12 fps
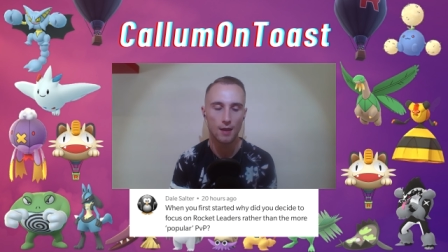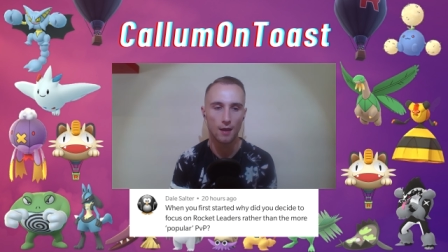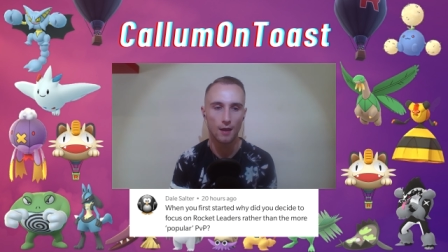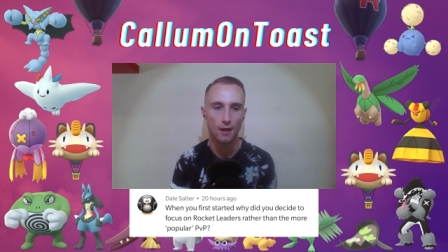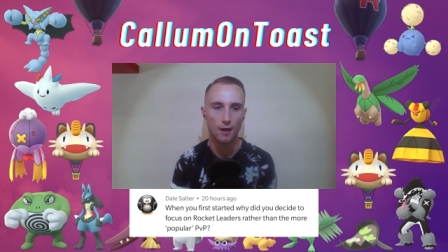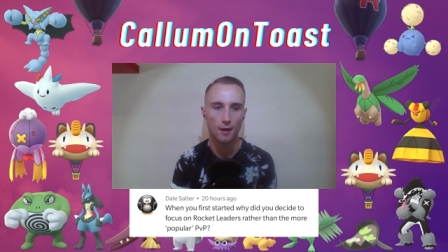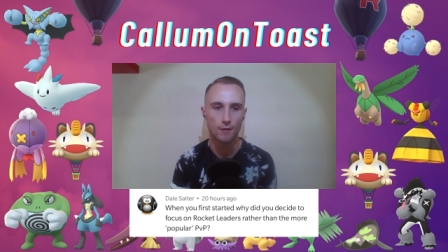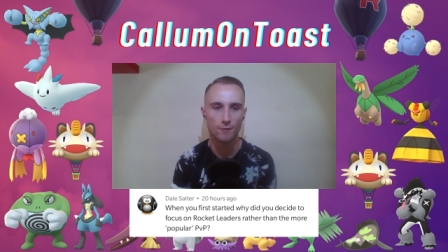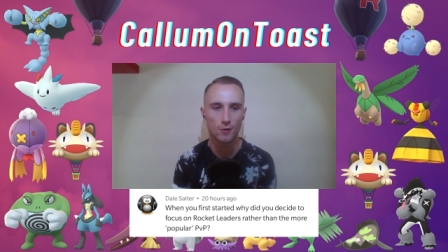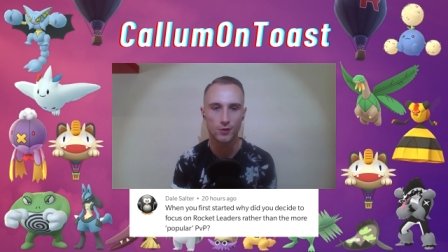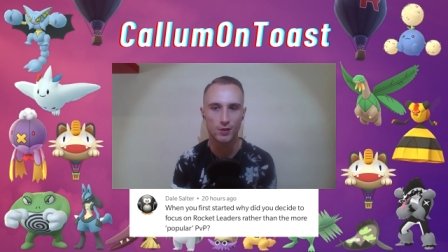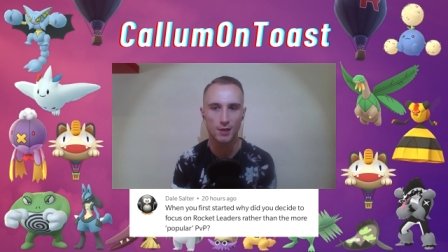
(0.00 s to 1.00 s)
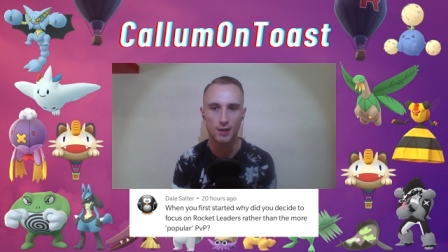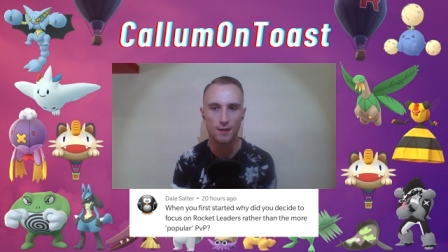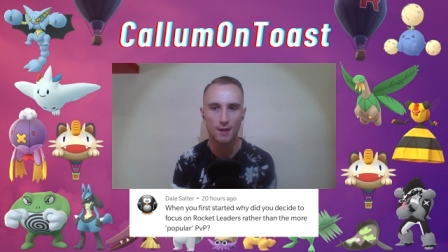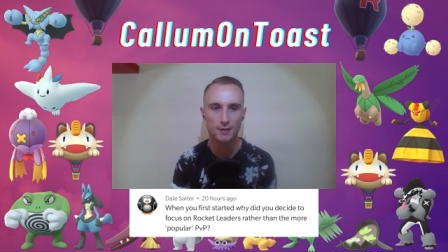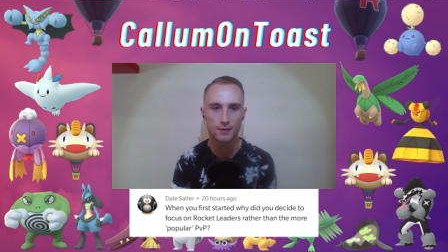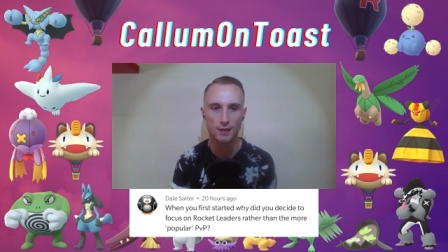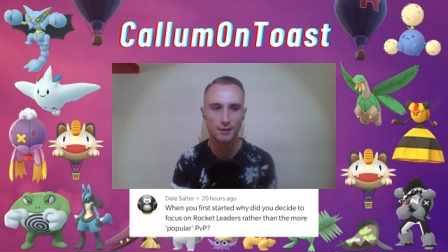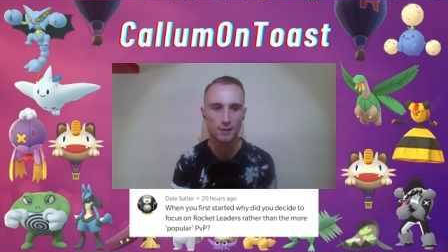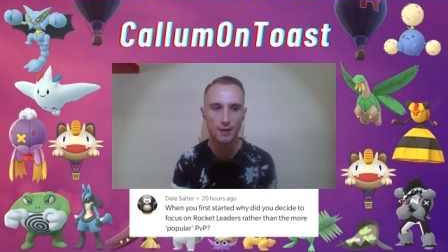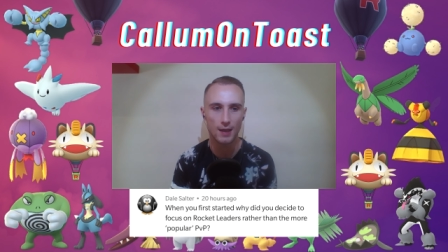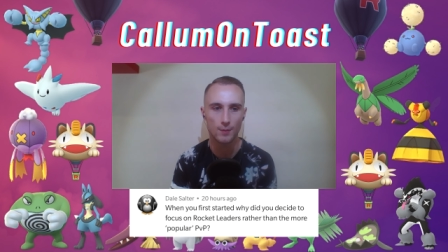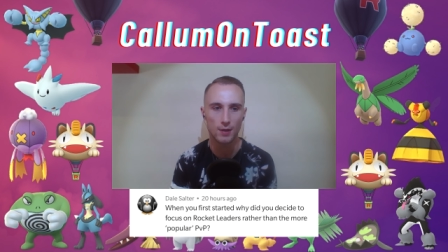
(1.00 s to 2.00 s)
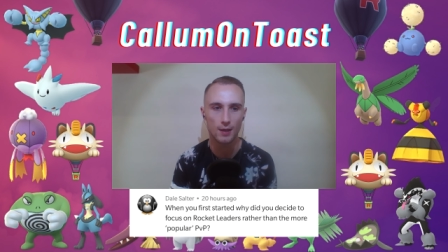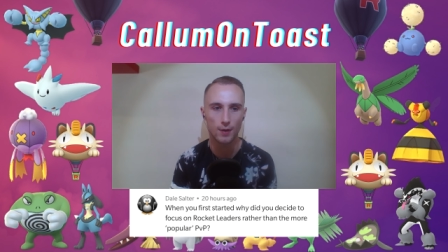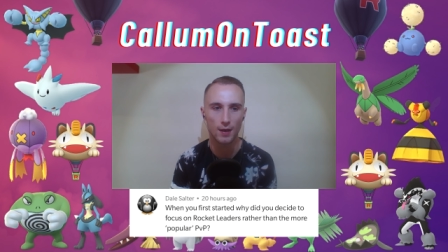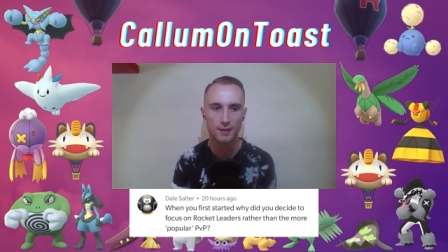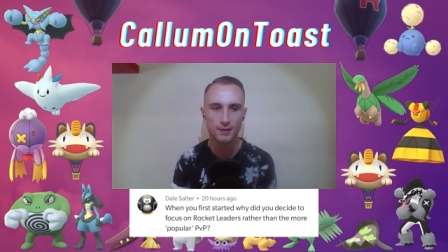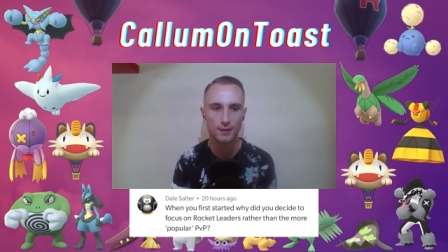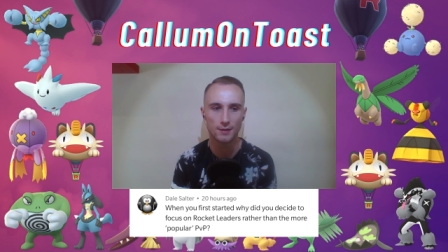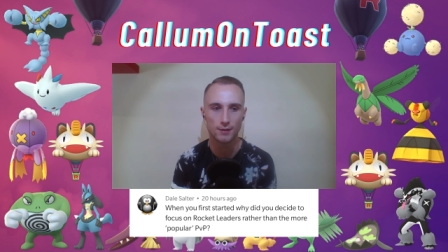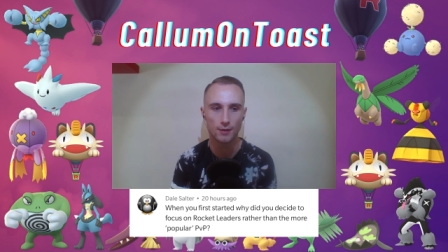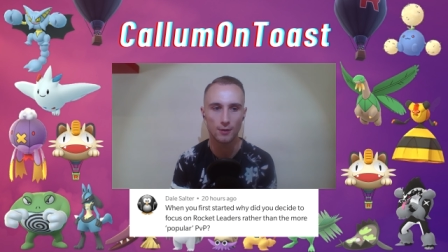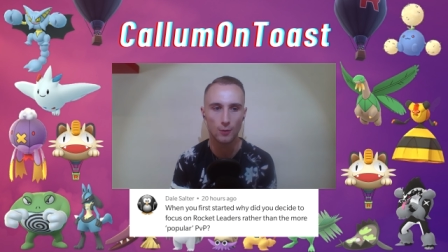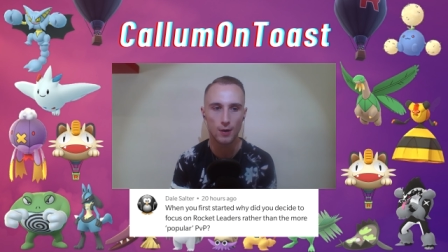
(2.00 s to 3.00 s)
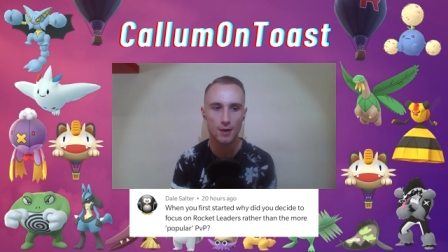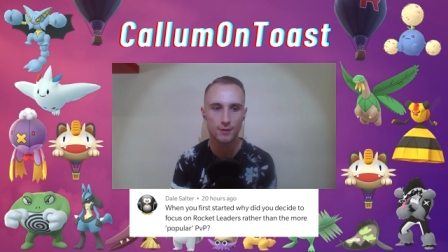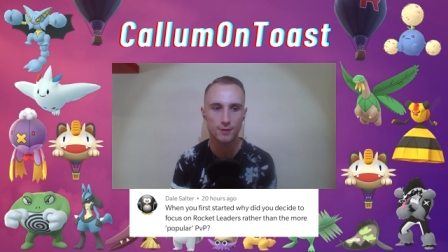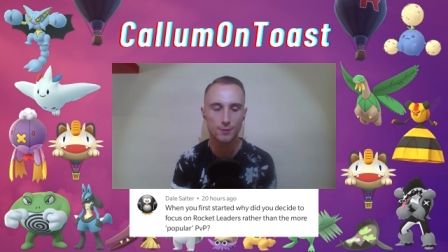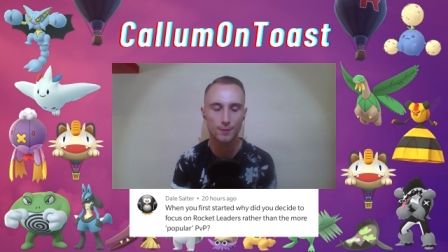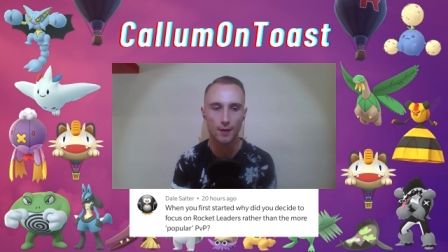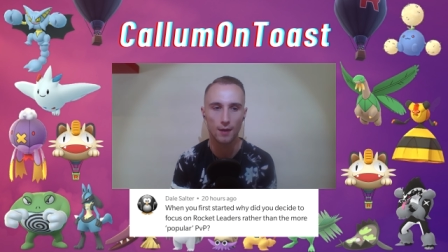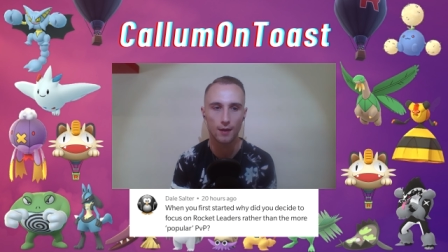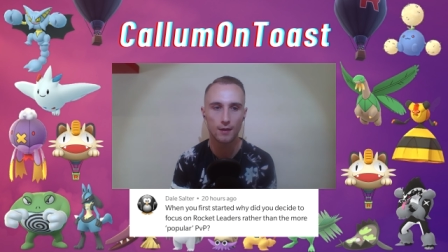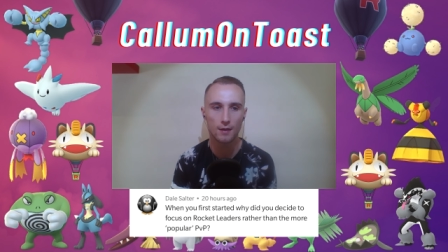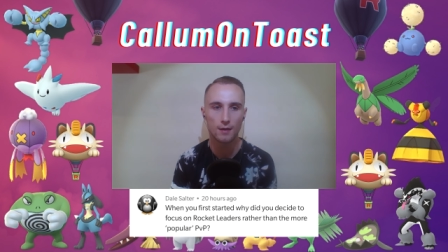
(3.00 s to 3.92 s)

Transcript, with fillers: Unfortunately that didn't get me a place into the Worlds, but